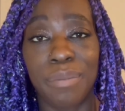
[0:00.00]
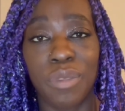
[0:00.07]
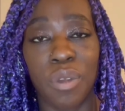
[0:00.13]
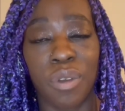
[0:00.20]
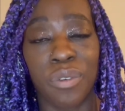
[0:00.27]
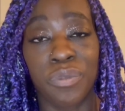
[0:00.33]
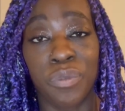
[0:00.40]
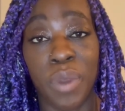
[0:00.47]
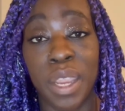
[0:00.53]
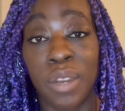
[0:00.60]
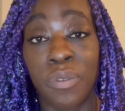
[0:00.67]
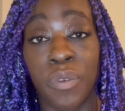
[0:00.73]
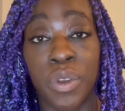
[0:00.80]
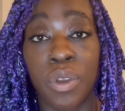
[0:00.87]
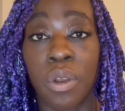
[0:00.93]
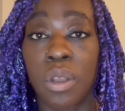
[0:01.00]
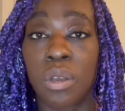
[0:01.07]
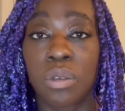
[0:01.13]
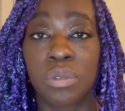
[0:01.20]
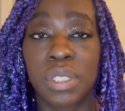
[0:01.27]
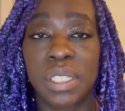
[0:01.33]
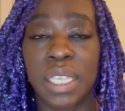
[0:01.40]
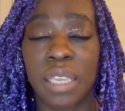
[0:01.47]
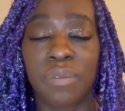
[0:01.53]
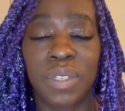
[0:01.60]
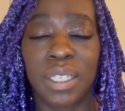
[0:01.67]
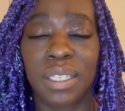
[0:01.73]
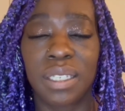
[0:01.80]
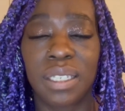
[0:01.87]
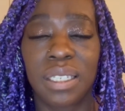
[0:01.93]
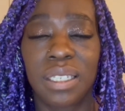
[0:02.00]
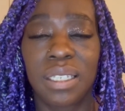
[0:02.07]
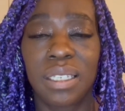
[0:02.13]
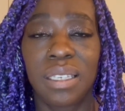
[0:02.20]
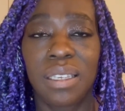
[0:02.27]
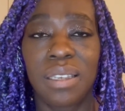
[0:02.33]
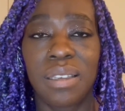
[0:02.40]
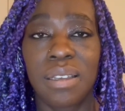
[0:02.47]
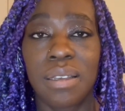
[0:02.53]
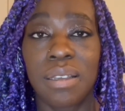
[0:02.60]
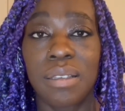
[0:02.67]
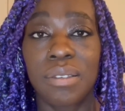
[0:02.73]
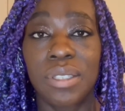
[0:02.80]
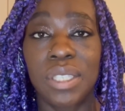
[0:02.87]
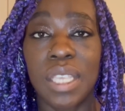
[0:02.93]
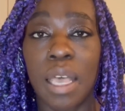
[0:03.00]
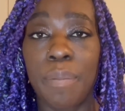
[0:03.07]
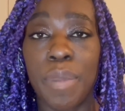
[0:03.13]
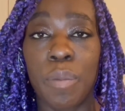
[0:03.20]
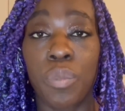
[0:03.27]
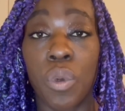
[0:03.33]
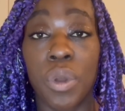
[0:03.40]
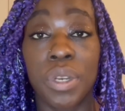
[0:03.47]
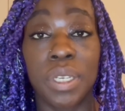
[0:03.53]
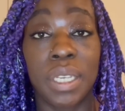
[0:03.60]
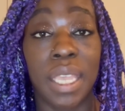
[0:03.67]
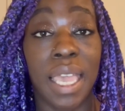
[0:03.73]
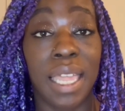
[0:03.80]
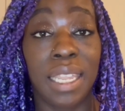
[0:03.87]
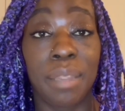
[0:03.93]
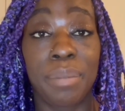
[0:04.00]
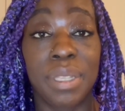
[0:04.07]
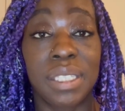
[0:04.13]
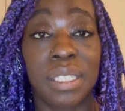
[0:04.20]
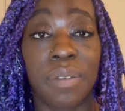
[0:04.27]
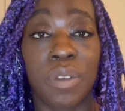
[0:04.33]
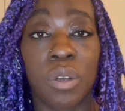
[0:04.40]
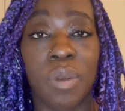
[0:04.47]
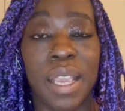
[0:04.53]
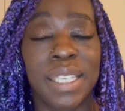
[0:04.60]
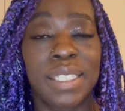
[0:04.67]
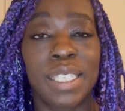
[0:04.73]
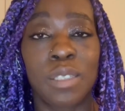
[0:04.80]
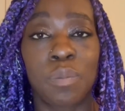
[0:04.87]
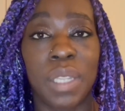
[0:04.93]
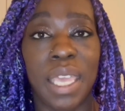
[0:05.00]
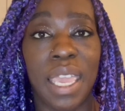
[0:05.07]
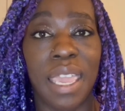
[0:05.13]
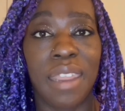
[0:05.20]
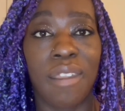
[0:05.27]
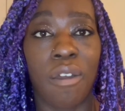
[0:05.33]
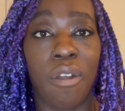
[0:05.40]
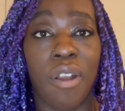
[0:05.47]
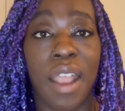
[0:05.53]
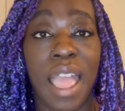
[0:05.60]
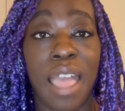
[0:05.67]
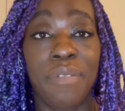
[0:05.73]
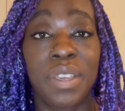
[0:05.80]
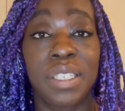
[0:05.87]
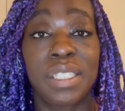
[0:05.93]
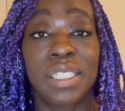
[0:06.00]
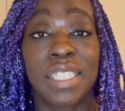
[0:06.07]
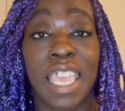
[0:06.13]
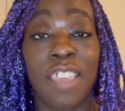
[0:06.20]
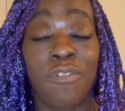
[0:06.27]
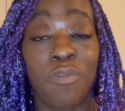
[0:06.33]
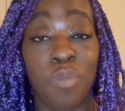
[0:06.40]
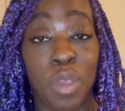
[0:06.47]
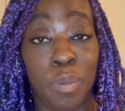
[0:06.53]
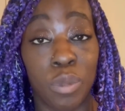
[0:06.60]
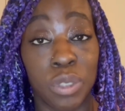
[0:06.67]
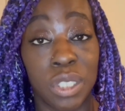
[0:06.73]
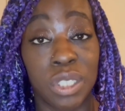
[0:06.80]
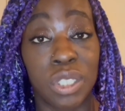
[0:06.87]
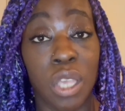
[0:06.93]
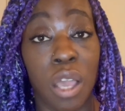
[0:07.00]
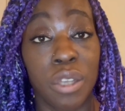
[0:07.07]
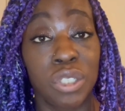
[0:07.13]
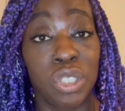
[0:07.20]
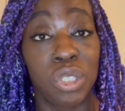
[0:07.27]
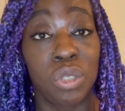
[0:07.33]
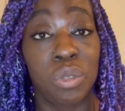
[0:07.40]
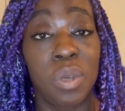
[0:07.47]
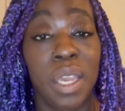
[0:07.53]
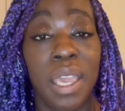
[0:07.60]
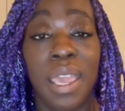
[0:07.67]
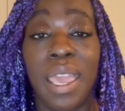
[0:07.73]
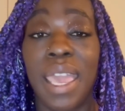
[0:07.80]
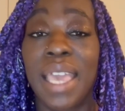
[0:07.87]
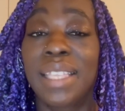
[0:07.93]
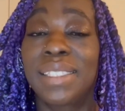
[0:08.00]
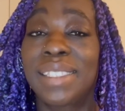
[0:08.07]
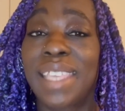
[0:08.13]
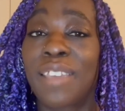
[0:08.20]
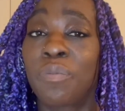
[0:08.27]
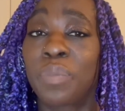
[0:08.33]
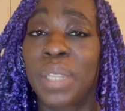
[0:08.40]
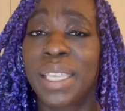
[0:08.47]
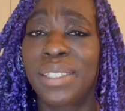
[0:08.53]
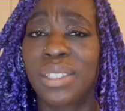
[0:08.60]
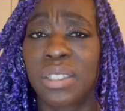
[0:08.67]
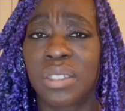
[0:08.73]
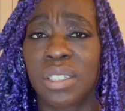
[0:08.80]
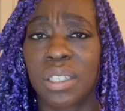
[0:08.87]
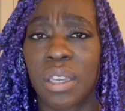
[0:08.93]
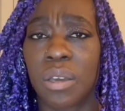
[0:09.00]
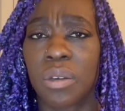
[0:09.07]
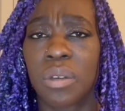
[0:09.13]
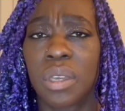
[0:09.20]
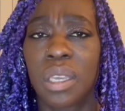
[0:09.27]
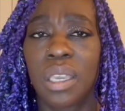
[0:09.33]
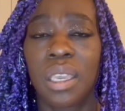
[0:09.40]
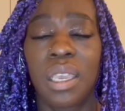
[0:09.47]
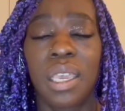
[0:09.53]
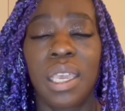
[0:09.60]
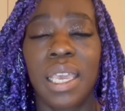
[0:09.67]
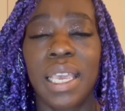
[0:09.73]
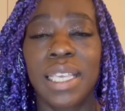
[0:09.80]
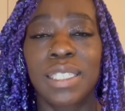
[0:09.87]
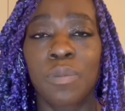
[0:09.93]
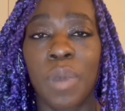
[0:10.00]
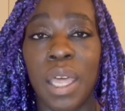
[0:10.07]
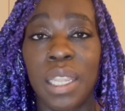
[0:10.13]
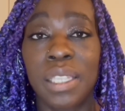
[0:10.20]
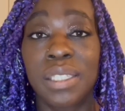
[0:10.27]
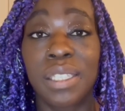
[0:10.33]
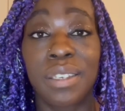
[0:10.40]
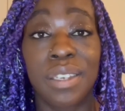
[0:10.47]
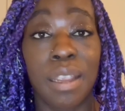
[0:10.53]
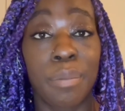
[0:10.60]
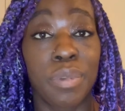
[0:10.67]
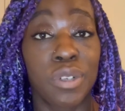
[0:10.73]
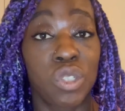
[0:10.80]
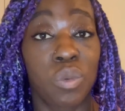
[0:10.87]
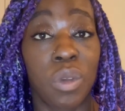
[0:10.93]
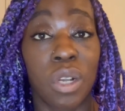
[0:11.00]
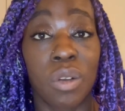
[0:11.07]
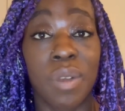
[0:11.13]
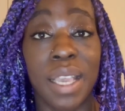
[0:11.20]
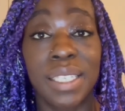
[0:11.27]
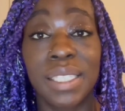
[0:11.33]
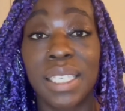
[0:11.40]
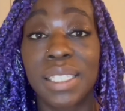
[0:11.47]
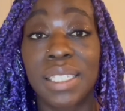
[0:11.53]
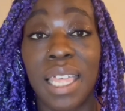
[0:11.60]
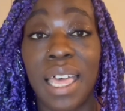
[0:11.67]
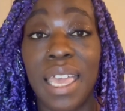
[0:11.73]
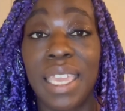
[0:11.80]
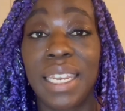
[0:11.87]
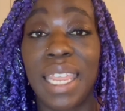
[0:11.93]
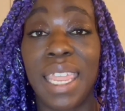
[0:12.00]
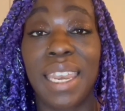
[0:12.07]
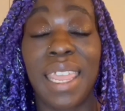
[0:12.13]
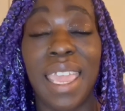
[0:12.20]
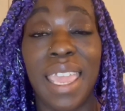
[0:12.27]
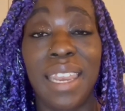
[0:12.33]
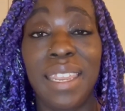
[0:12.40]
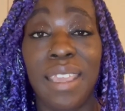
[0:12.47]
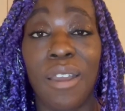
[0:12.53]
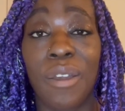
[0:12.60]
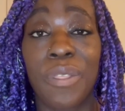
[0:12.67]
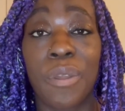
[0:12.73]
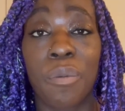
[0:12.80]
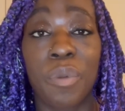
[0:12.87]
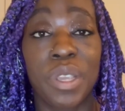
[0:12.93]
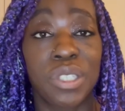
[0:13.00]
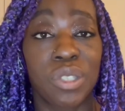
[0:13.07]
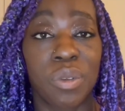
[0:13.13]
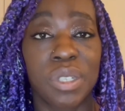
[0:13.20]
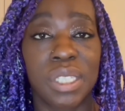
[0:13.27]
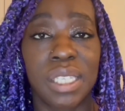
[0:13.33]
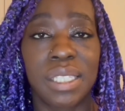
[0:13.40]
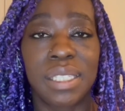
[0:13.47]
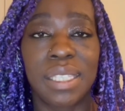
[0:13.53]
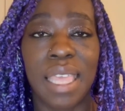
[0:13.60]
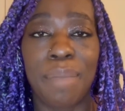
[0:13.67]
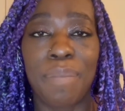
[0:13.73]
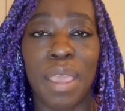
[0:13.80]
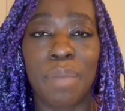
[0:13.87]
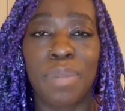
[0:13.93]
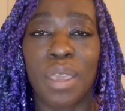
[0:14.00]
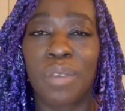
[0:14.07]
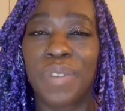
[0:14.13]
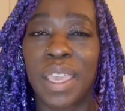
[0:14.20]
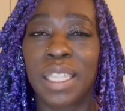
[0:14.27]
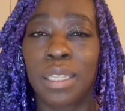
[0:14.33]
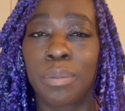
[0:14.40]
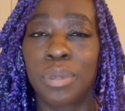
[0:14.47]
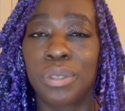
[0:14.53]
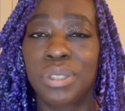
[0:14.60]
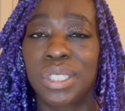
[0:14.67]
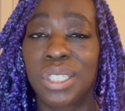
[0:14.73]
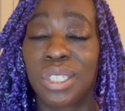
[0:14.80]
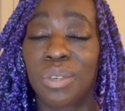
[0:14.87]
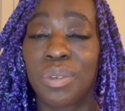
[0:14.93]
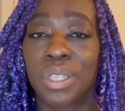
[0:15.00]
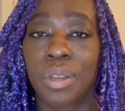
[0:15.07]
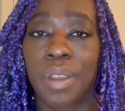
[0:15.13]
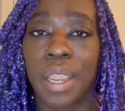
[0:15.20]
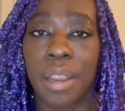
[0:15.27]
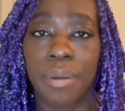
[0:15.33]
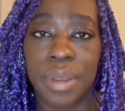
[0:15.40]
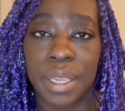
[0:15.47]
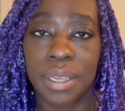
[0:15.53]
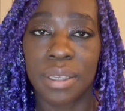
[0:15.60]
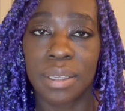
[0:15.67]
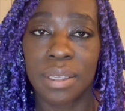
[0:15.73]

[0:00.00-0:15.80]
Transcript: you're afraid for your own safety. Some important elements of a crisis plan are having safe people to talk to and safe places to go, as well as the number to a crisis line and any other resources that may be available to you in your area.